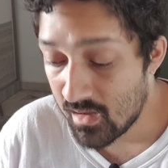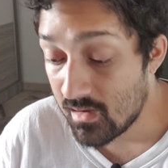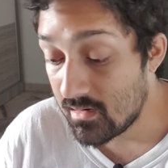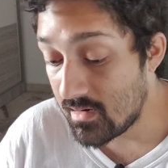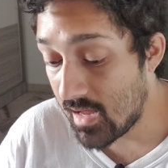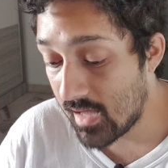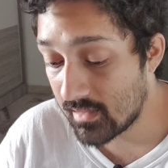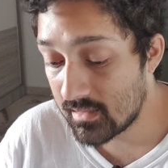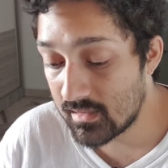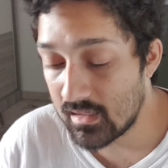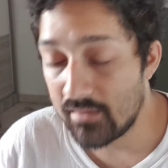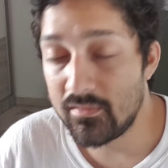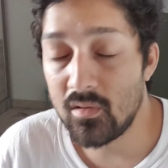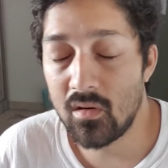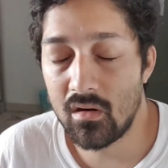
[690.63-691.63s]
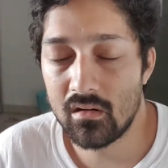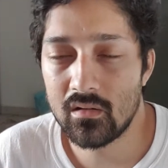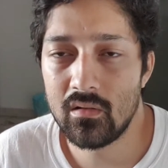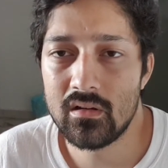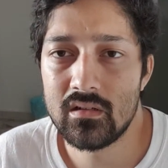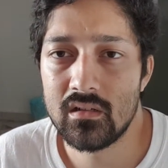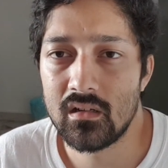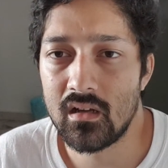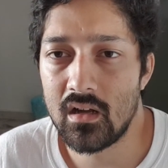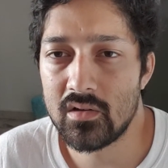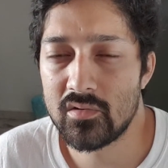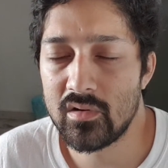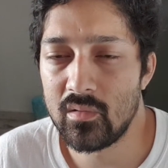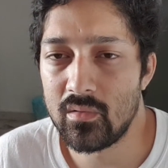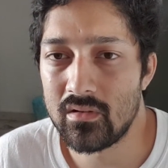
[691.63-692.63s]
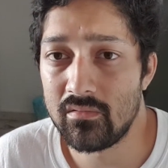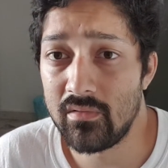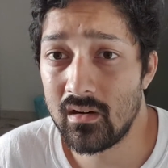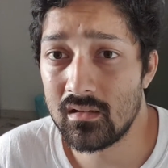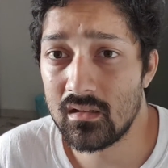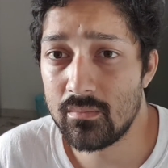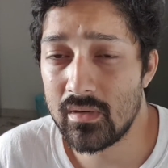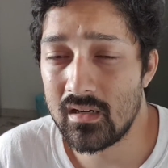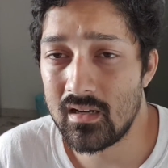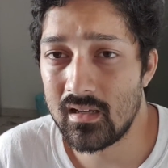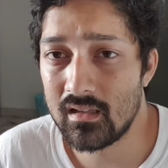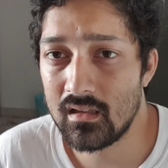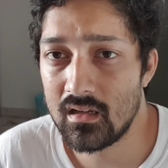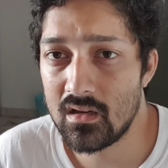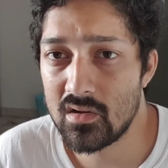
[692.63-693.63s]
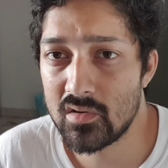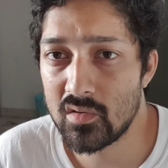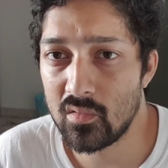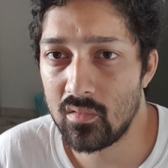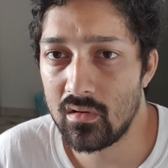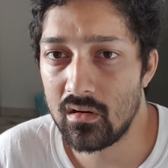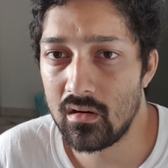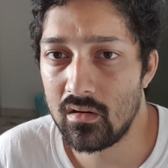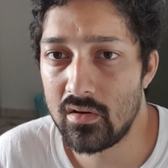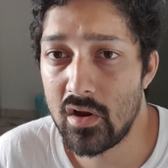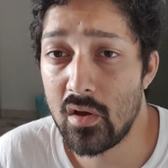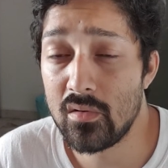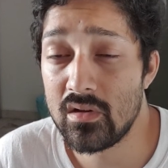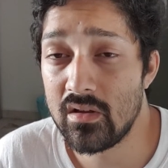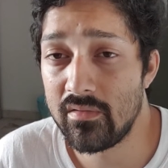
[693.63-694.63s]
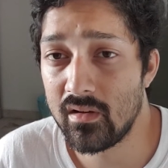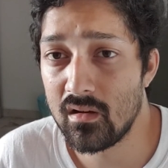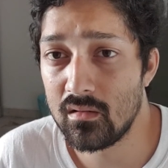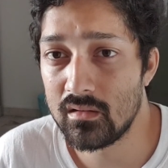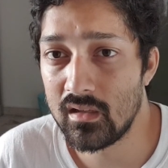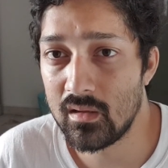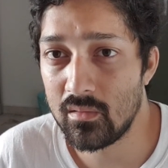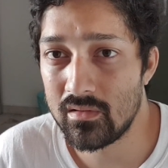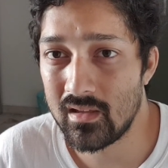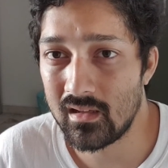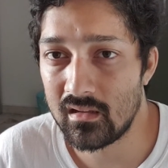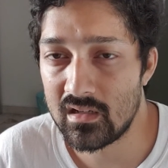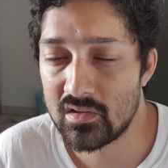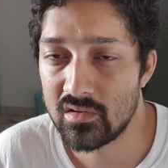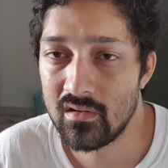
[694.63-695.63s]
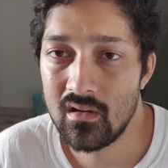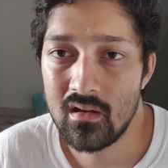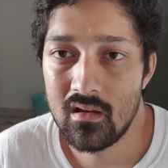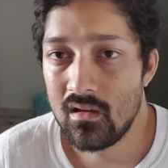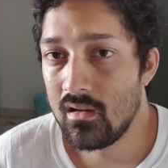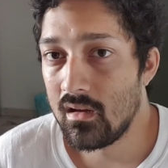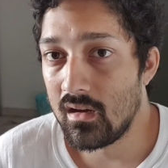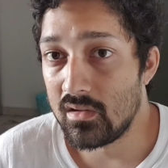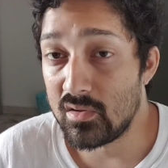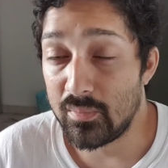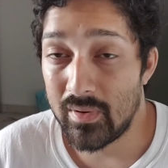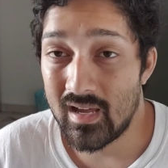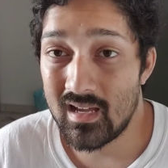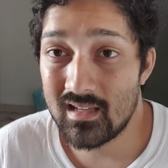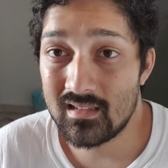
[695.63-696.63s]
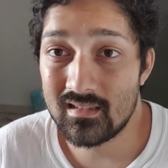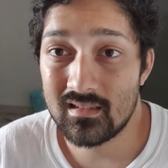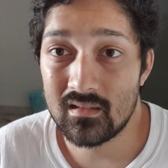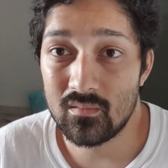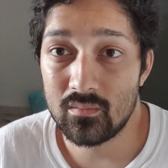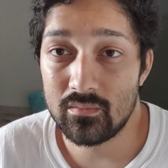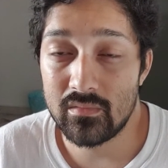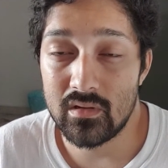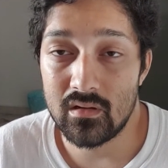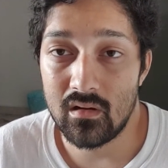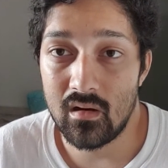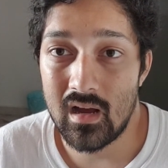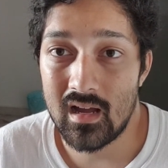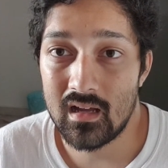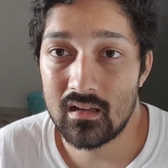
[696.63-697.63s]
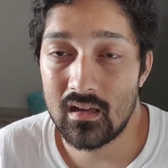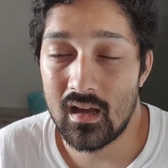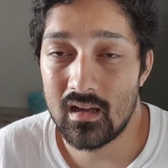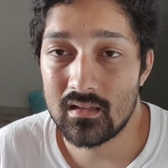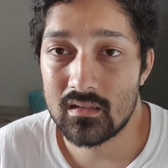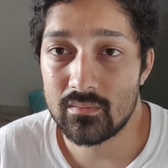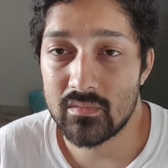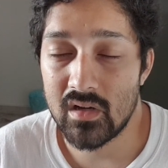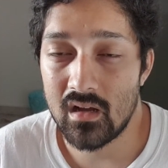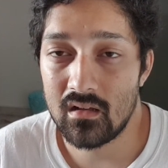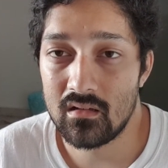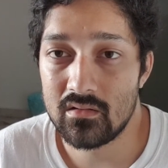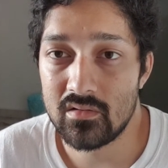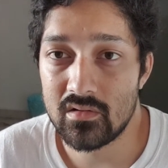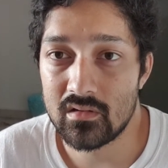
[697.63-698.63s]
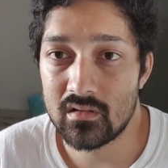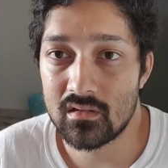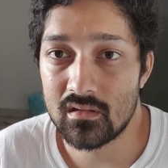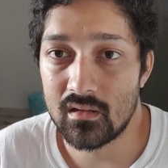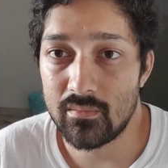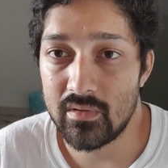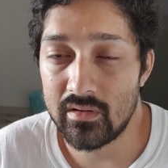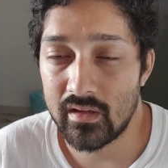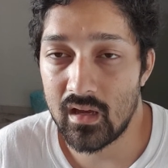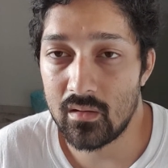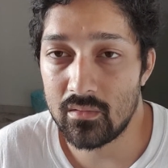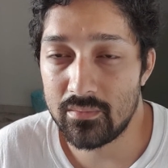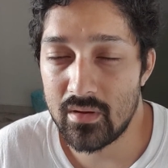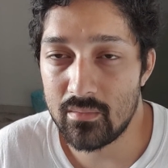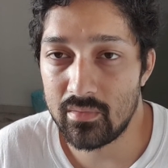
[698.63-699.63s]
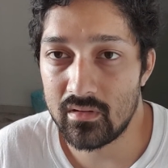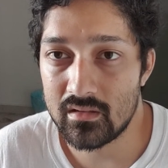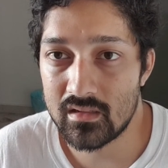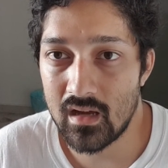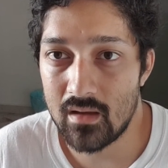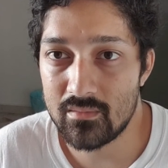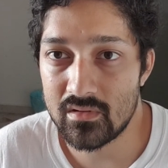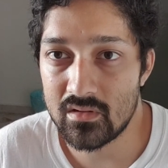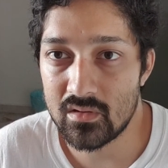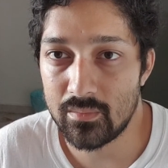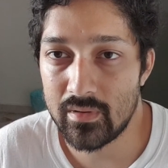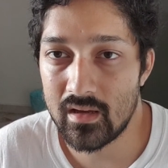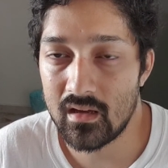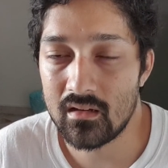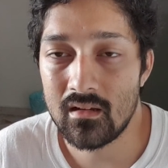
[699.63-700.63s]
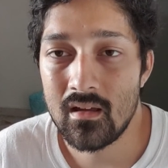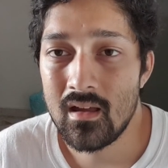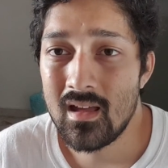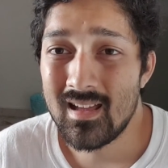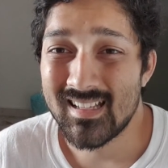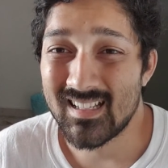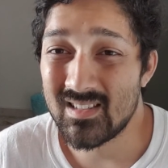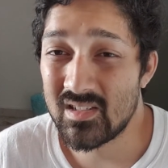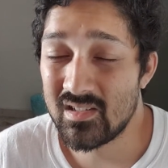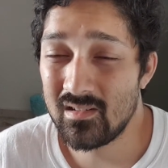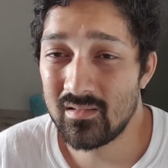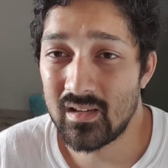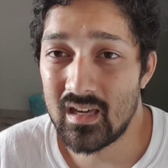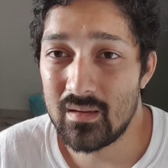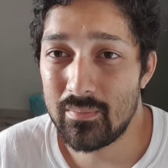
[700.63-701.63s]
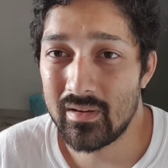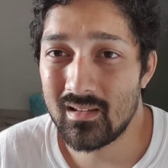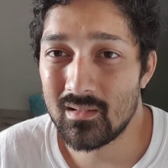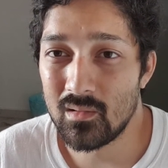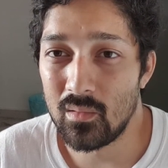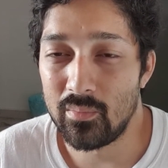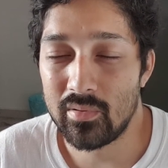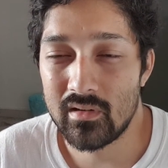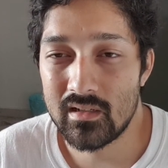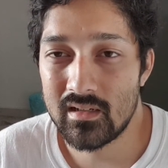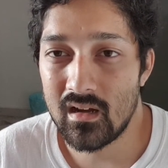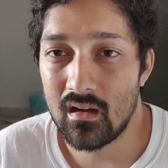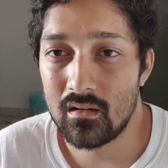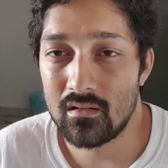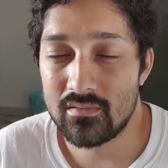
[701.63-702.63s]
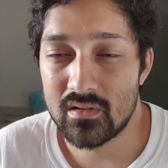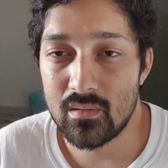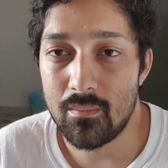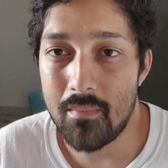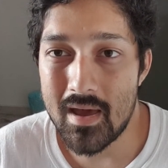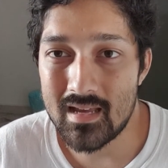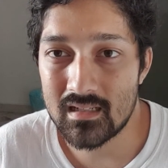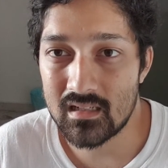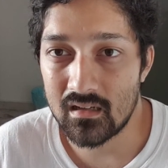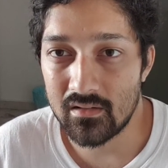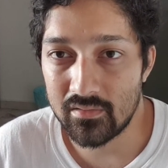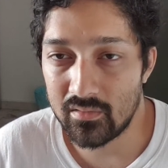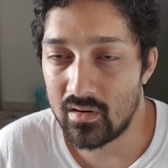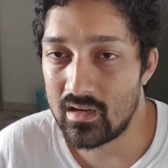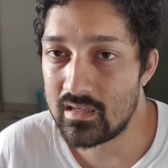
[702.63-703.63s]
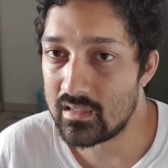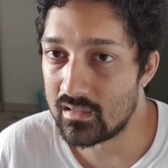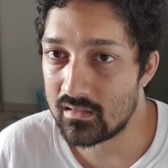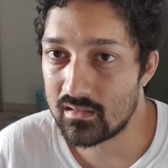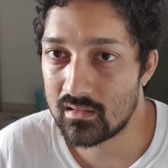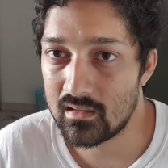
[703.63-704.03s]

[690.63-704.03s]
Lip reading: Next, if you are going to a country with very limited English or known difficulty with English, Japan, I had some challenges communicating with people at times in Japan. Consider keeping a little printout of some basic phrases.